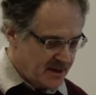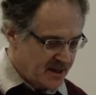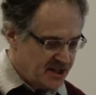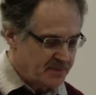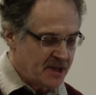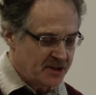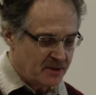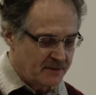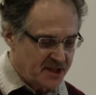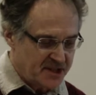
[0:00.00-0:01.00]
In spite
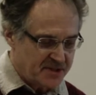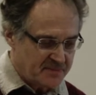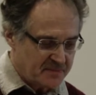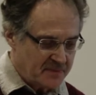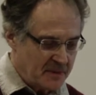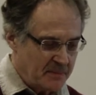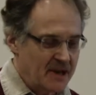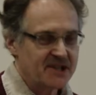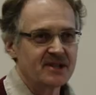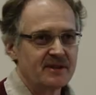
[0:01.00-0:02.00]
of this,
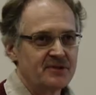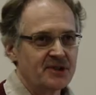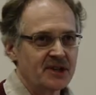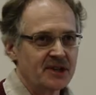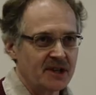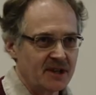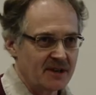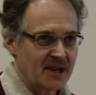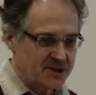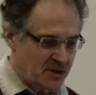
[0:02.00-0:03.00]
passive
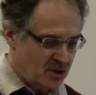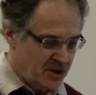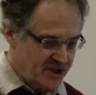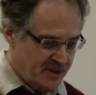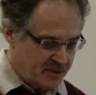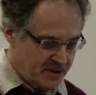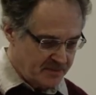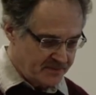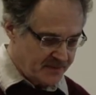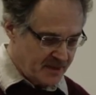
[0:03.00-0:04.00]
drinking as a concept
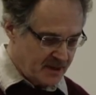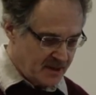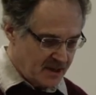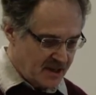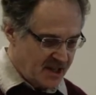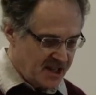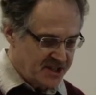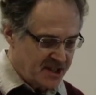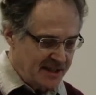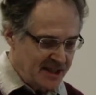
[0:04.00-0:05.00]

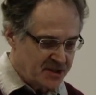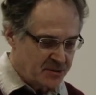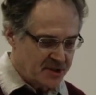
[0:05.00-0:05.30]
has, at least to